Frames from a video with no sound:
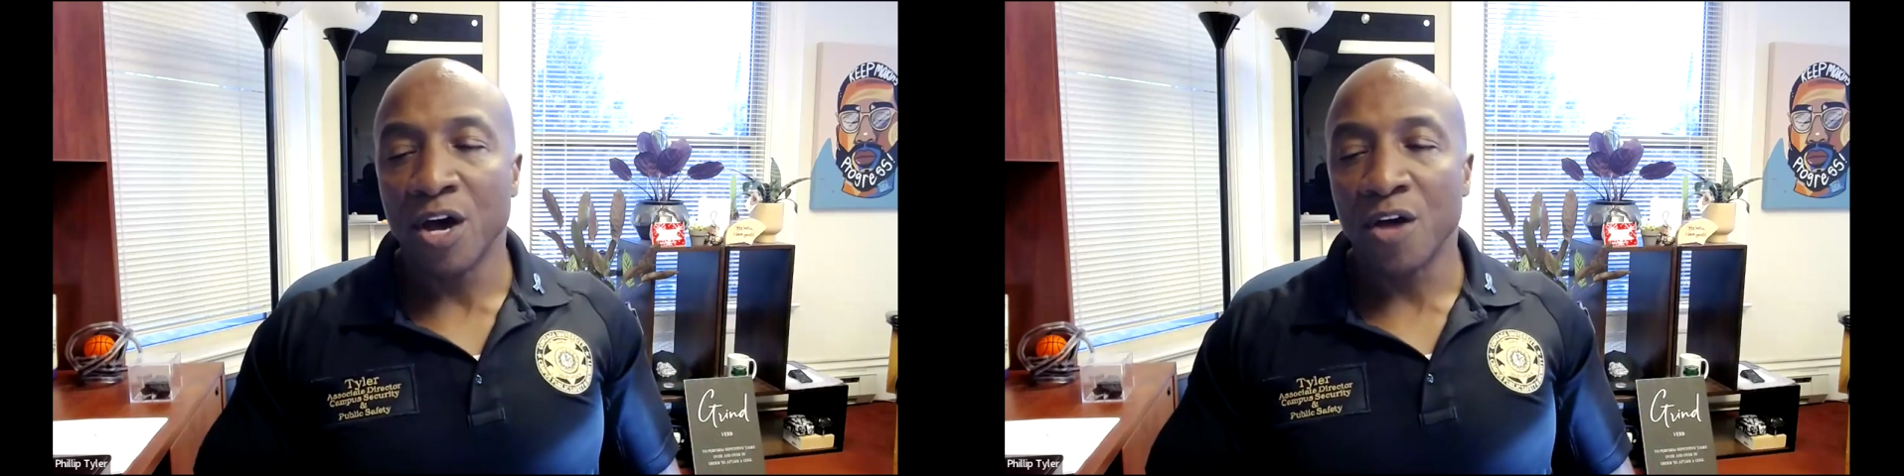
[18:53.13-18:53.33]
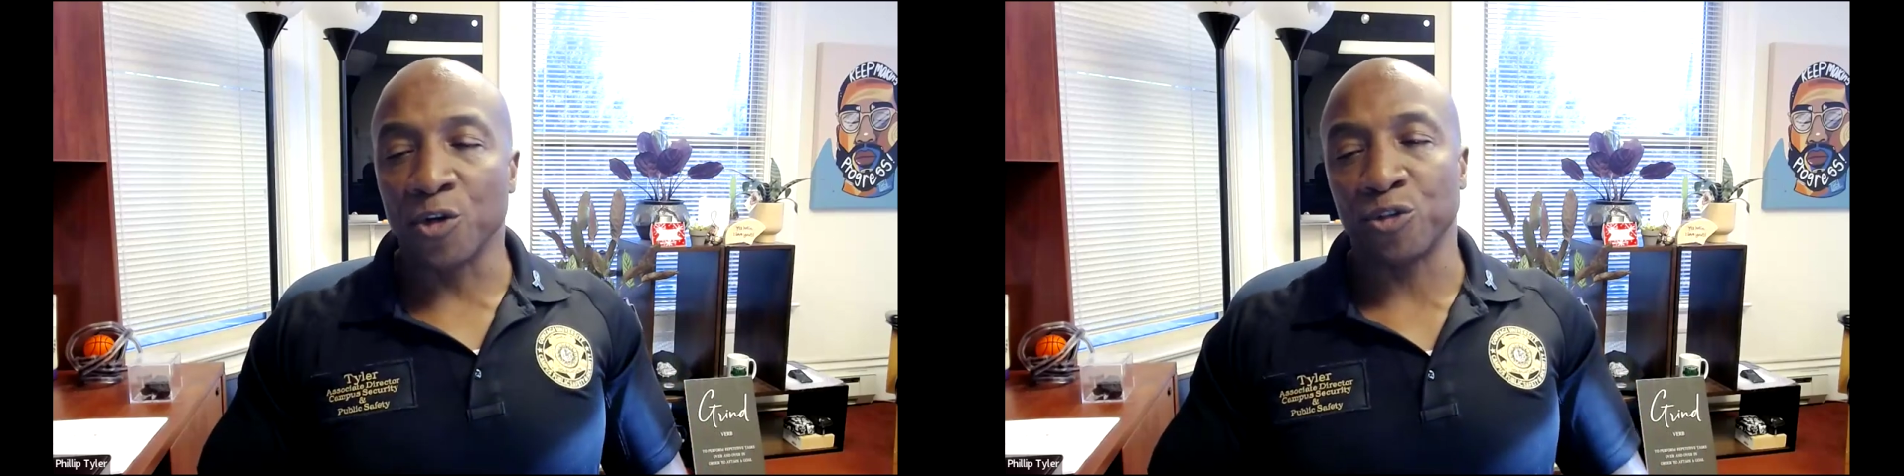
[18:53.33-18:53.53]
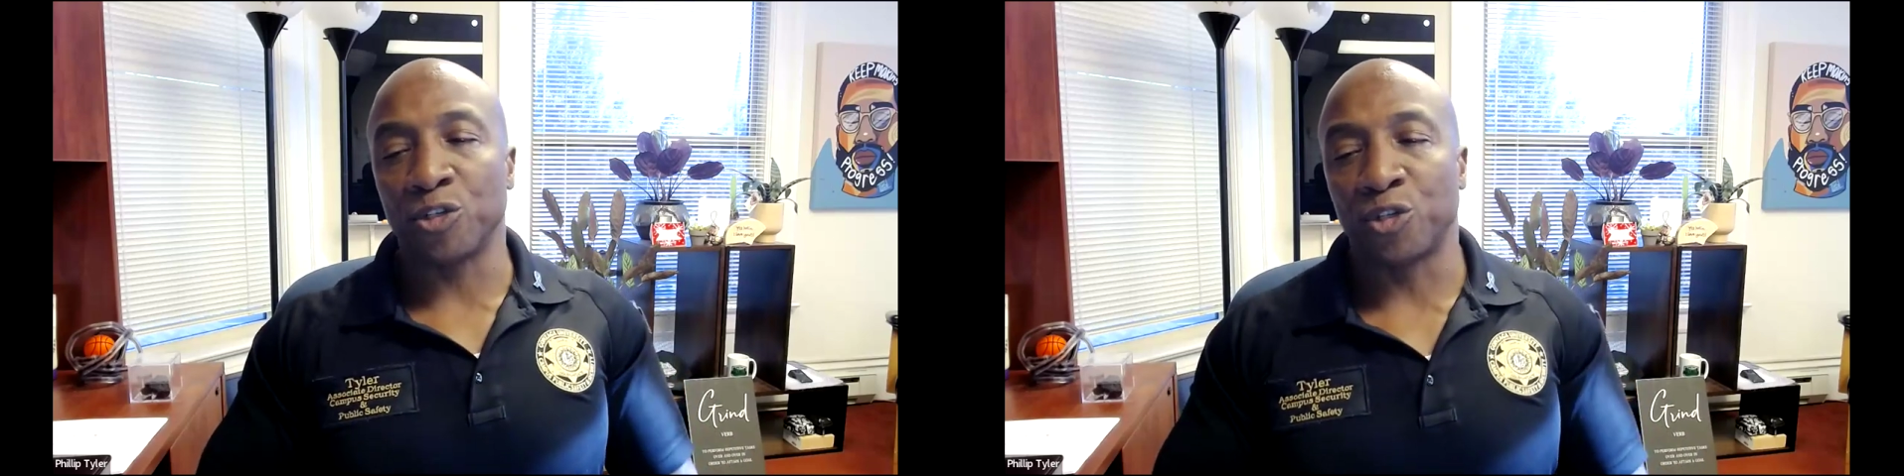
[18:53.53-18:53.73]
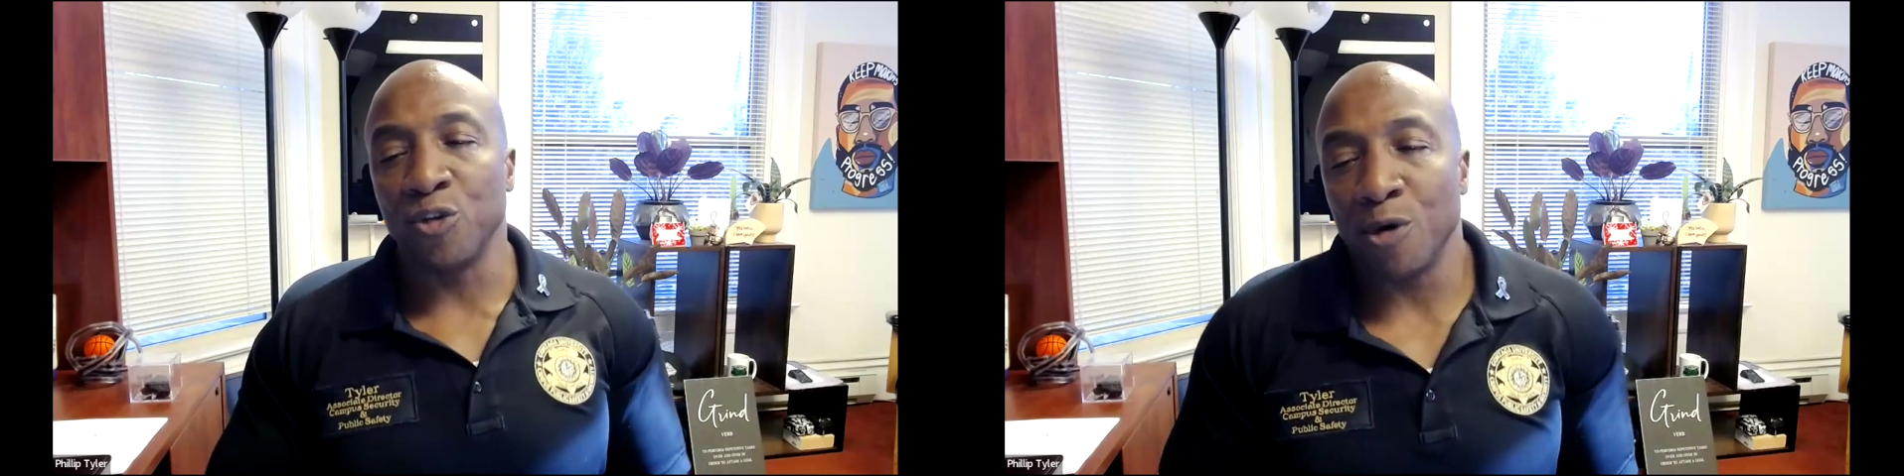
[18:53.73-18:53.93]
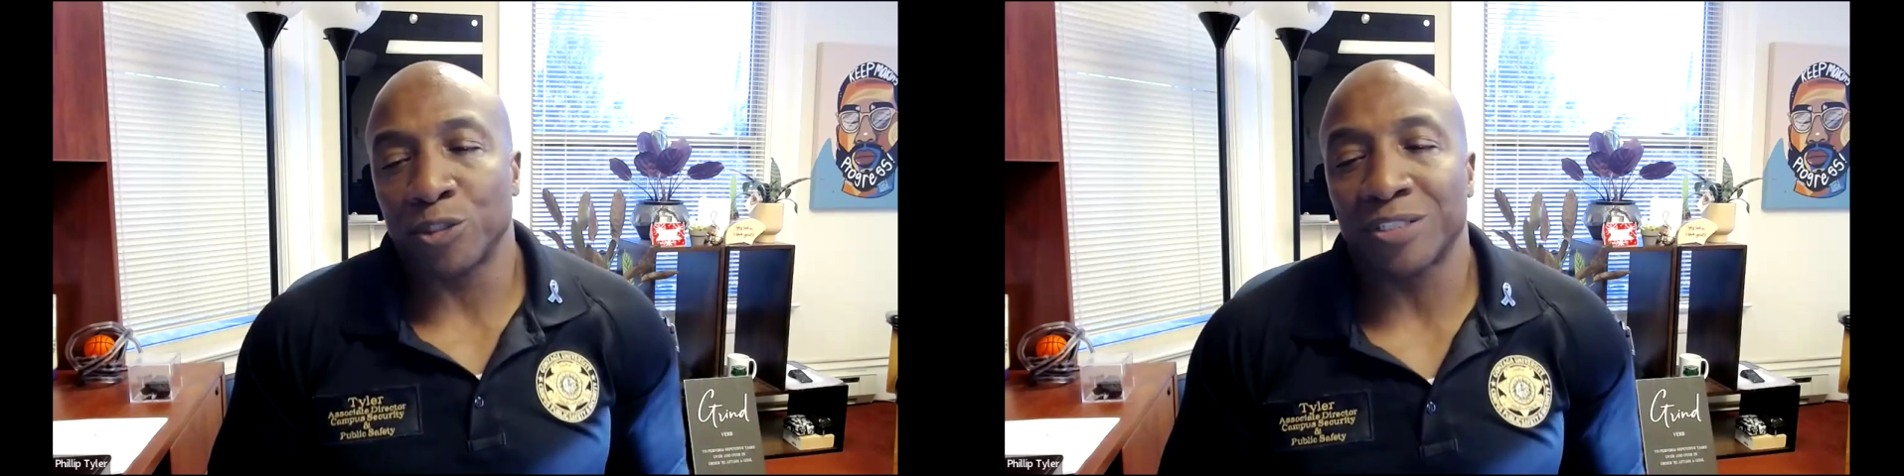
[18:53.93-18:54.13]
Those are the
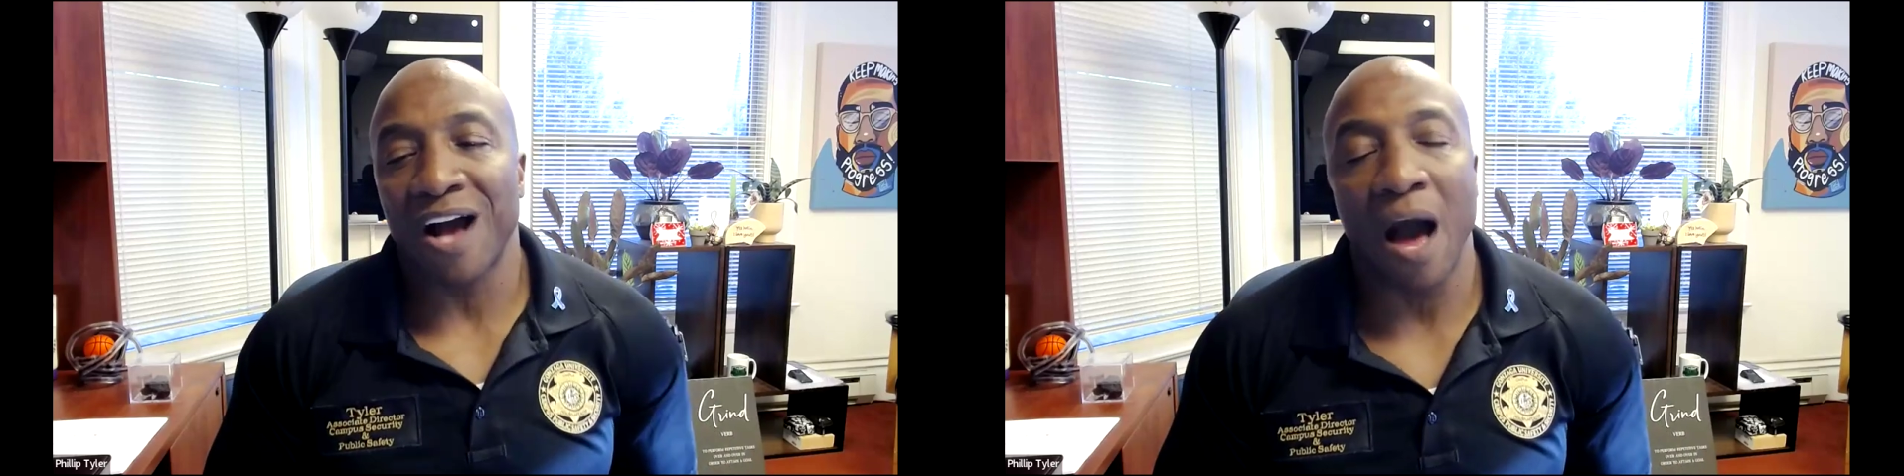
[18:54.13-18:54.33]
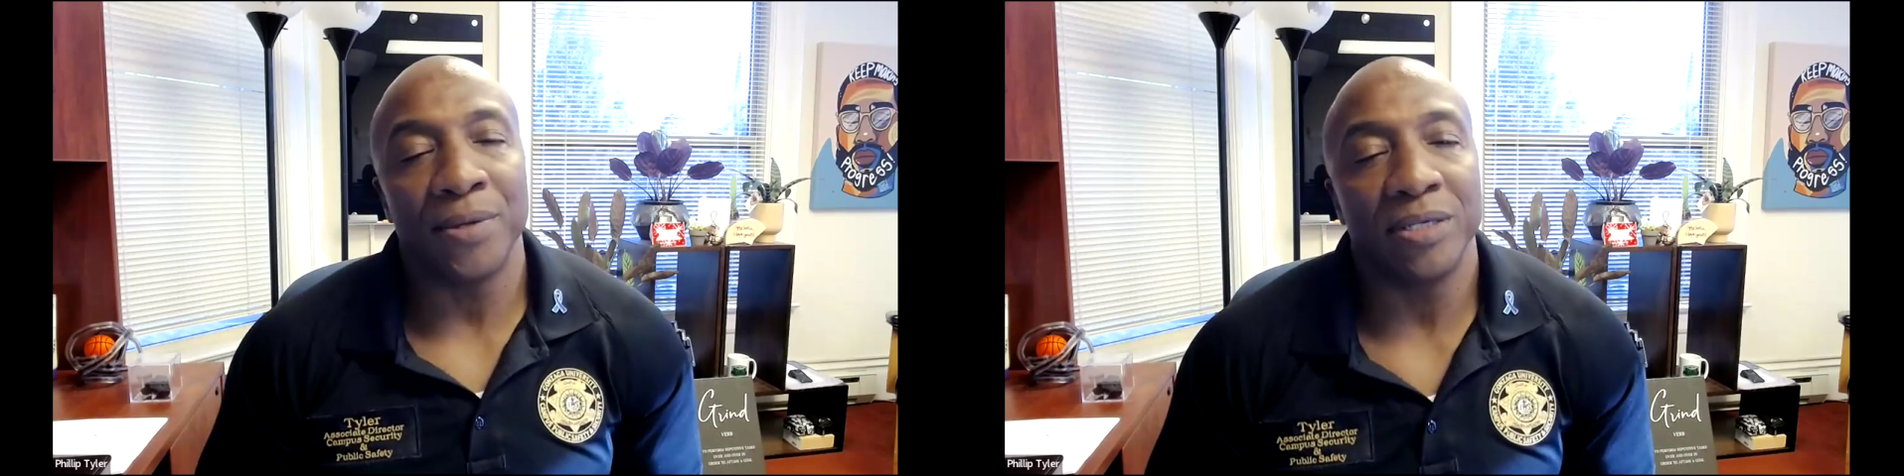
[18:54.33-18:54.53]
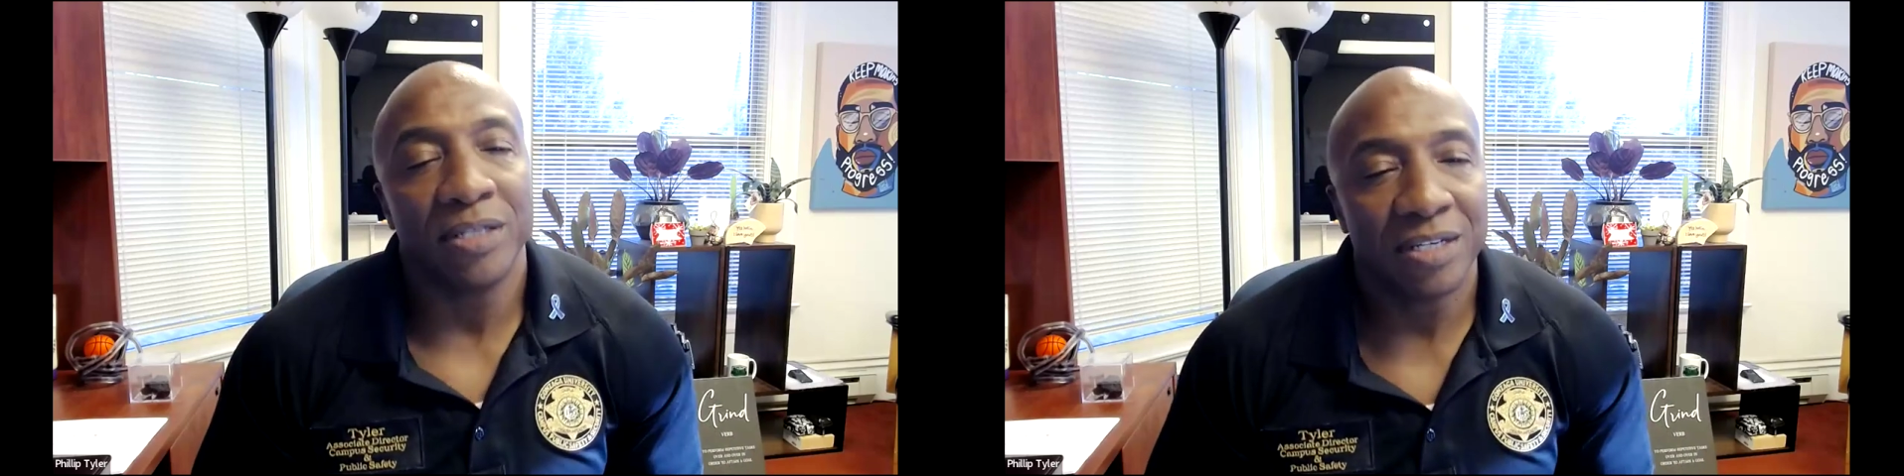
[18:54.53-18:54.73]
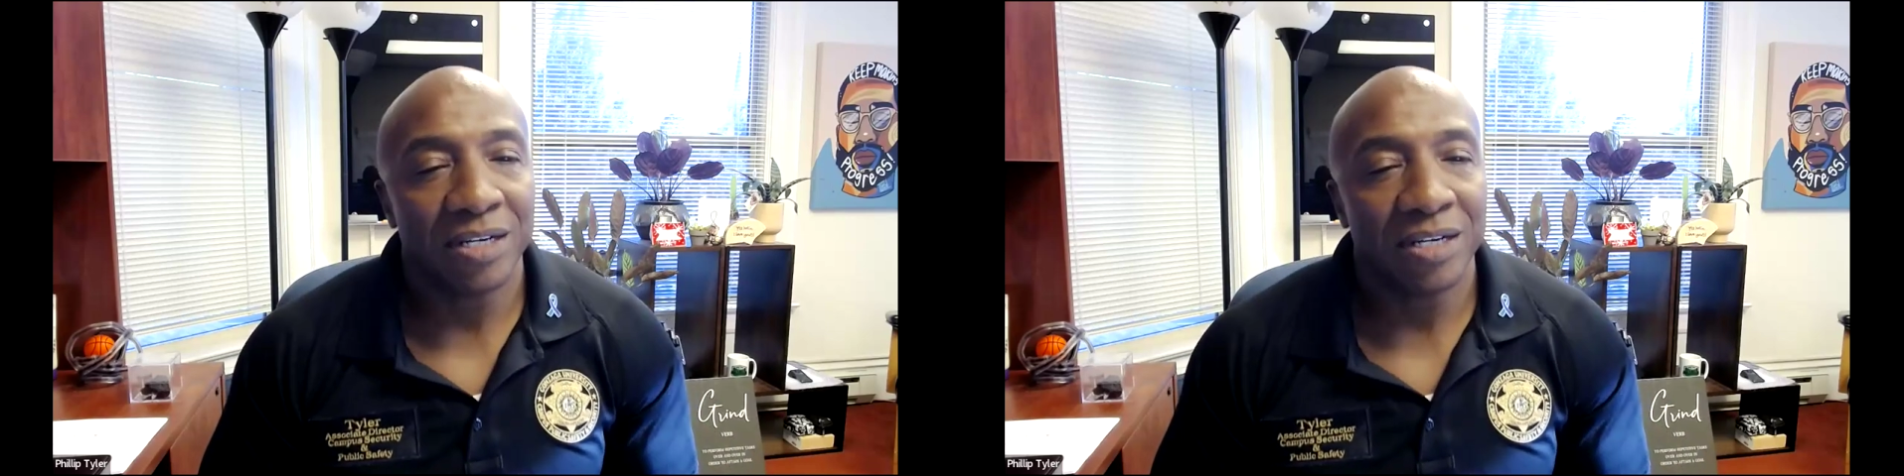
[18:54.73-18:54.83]
2 most common